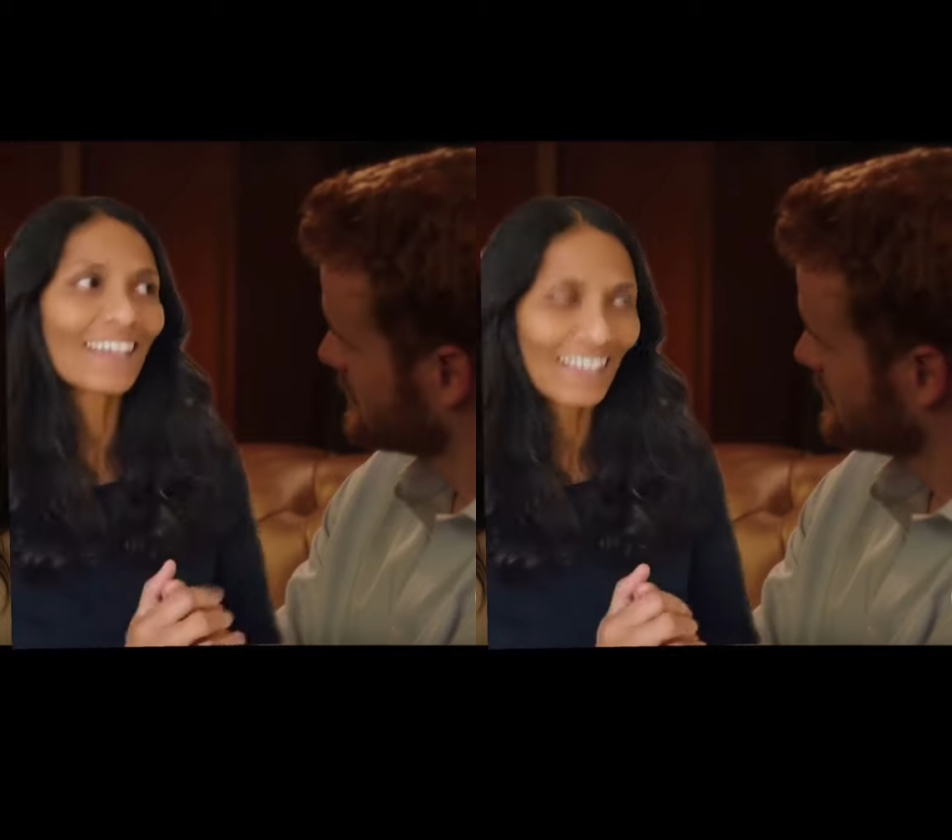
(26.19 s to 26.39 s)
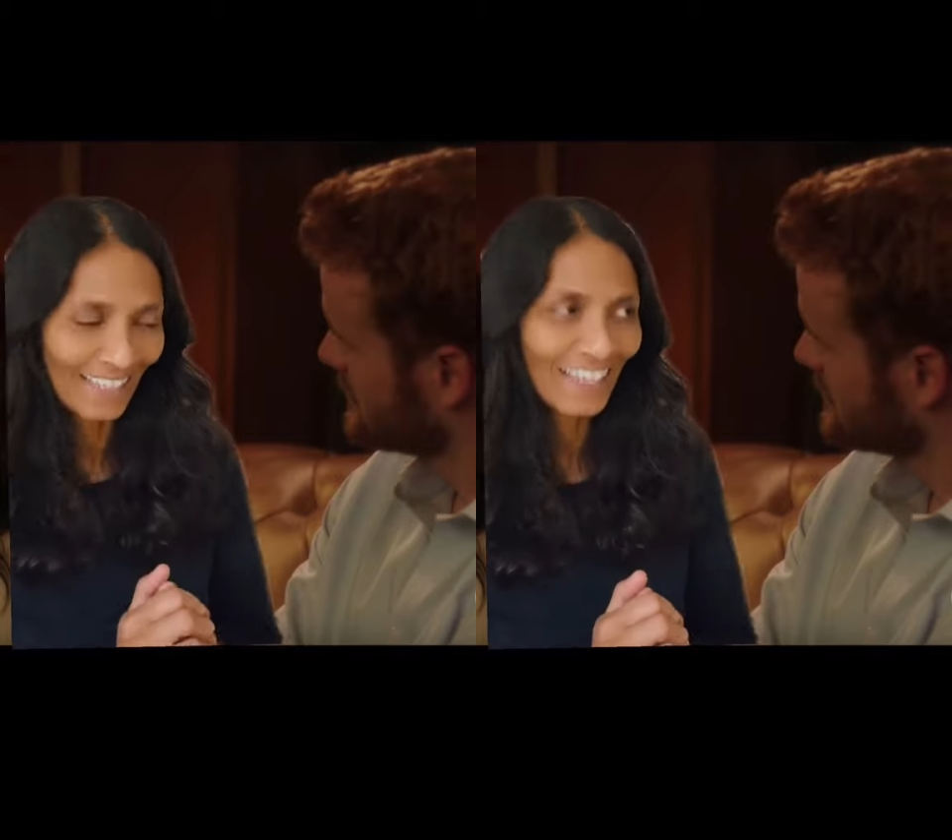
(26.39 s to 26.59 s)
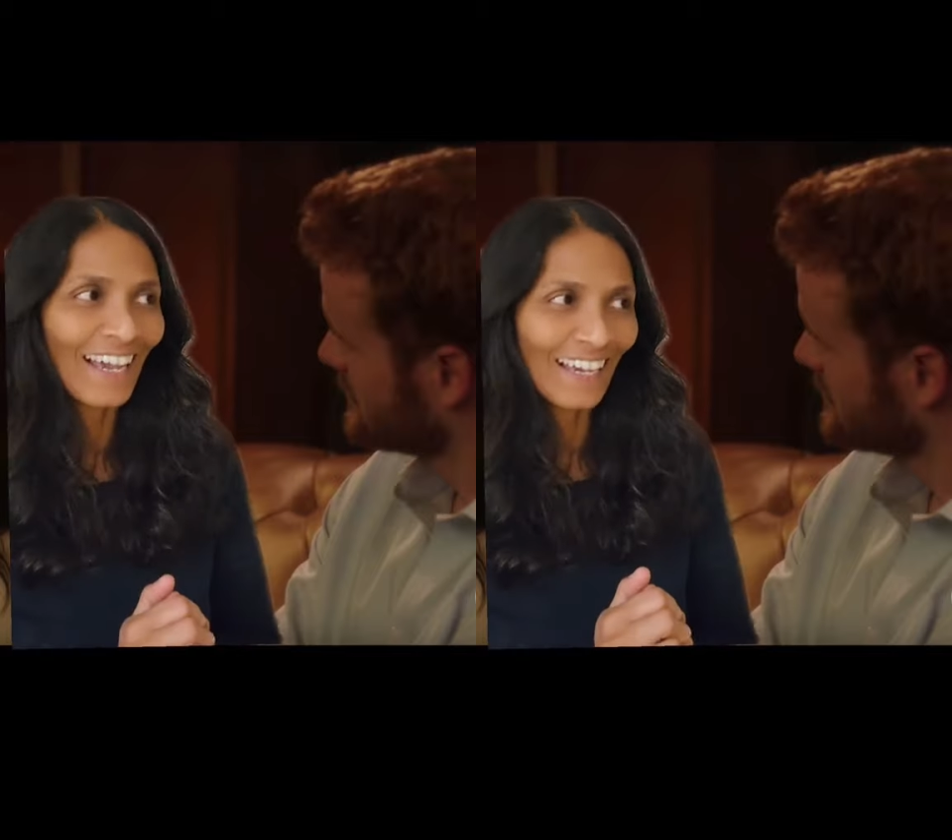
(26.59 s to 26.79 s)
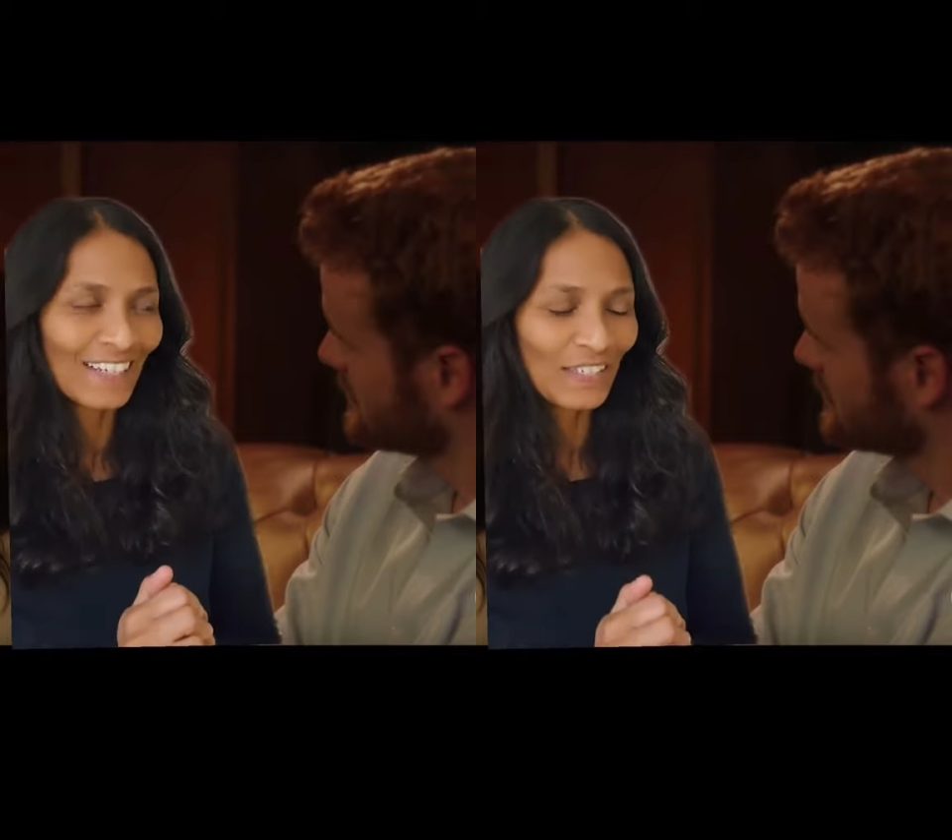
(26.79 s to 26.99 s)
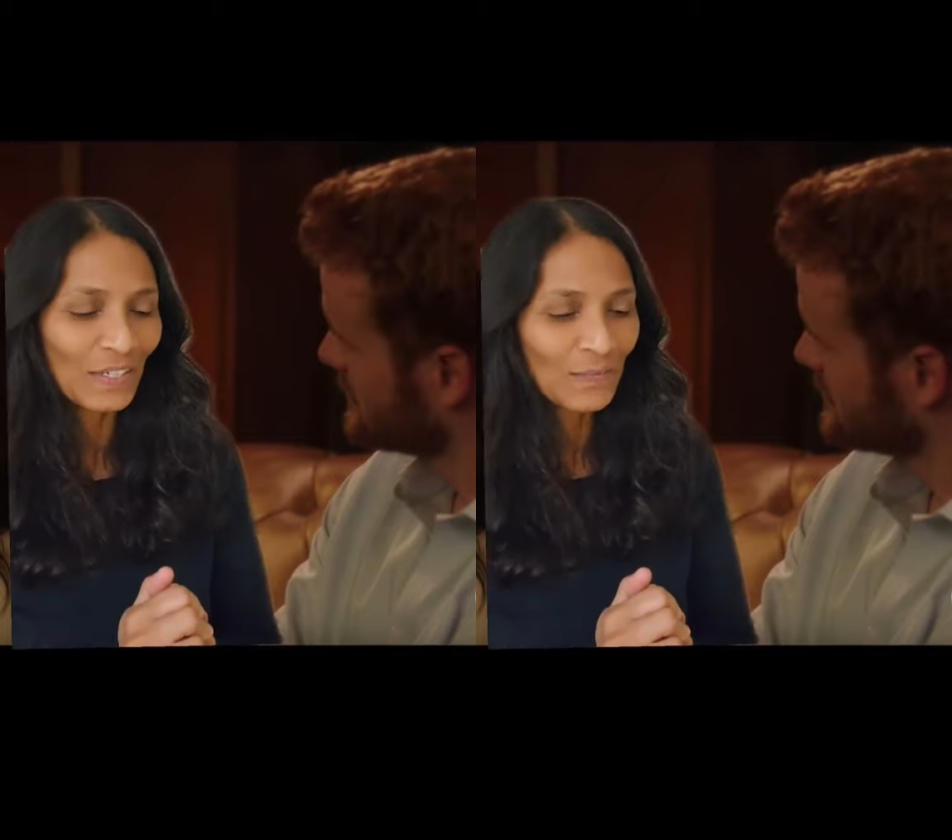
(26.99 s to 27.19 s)
on which there was
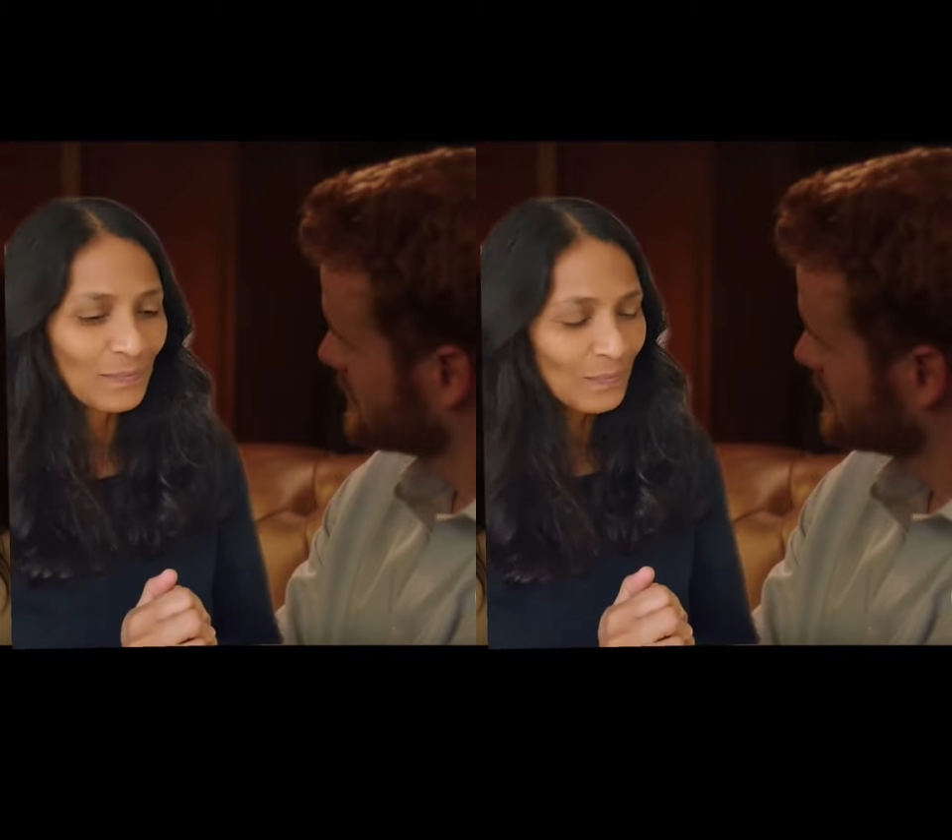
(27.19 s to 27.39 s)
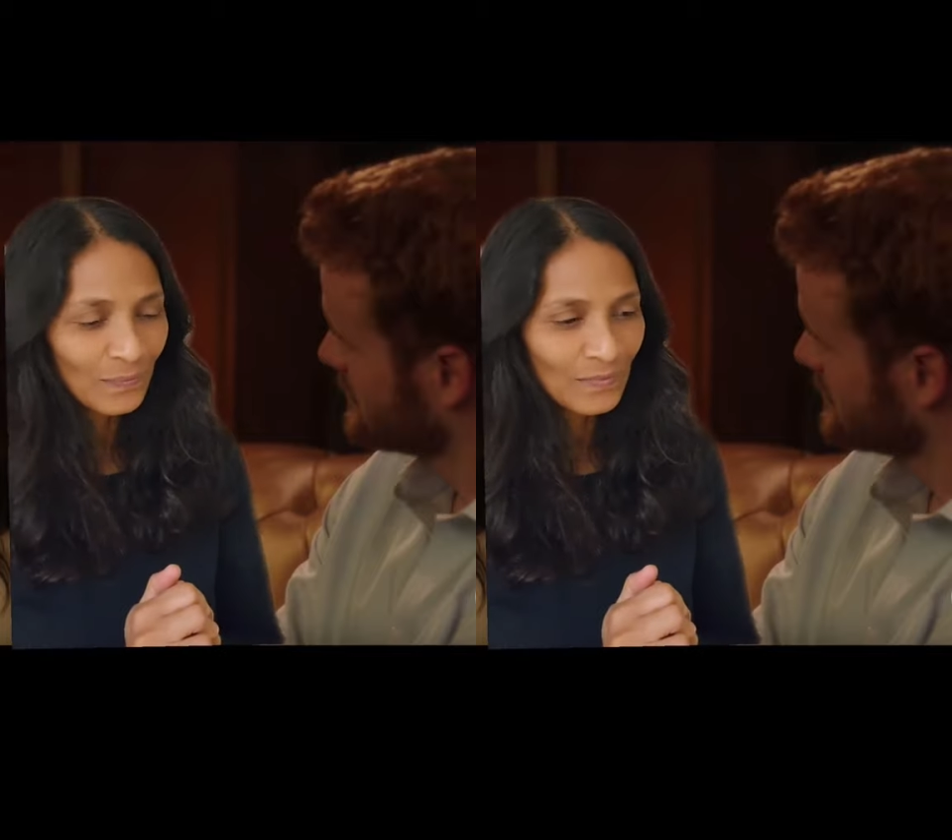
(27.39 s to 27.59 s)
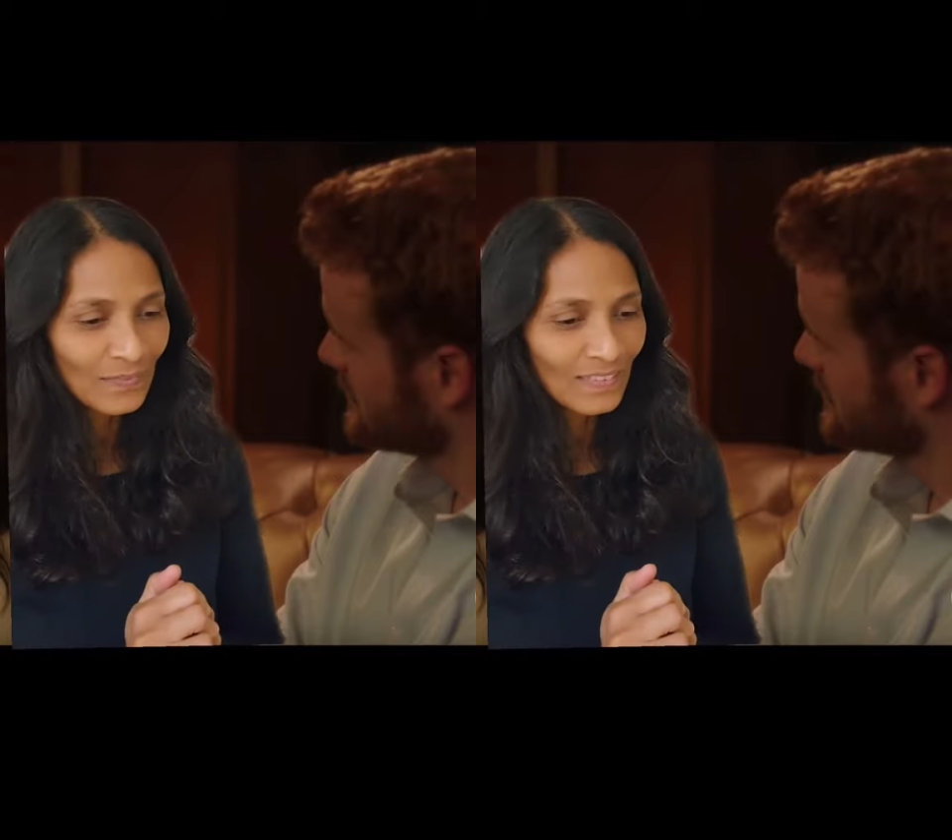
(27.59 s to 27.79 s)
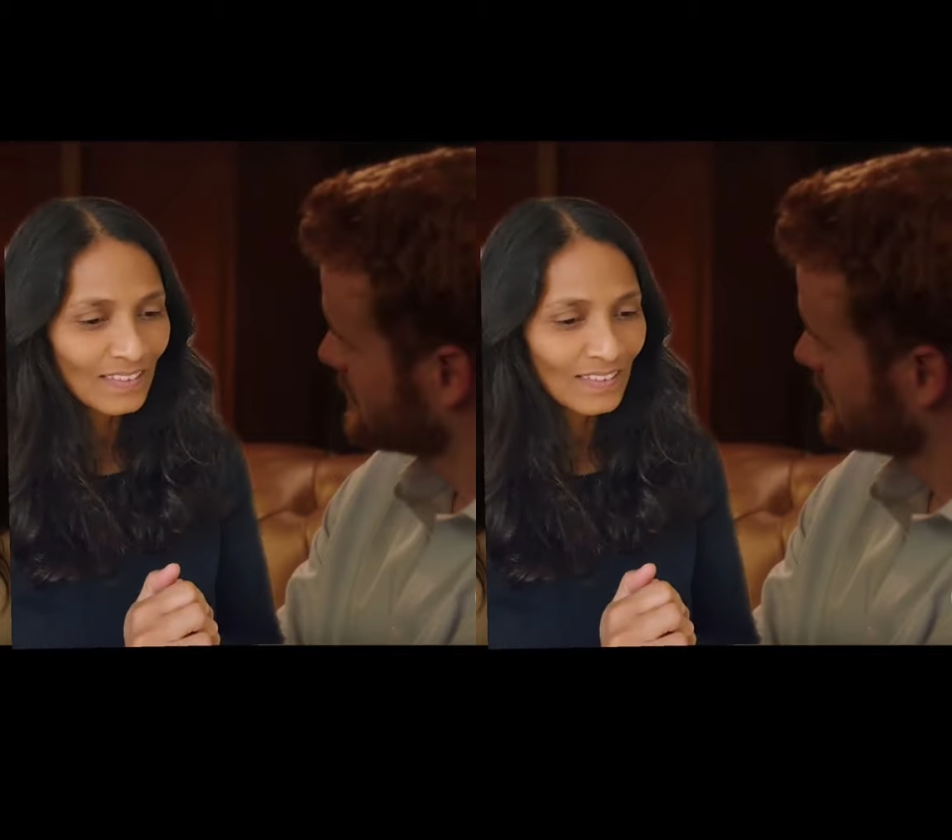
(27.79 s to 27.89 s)
nothing to talk about.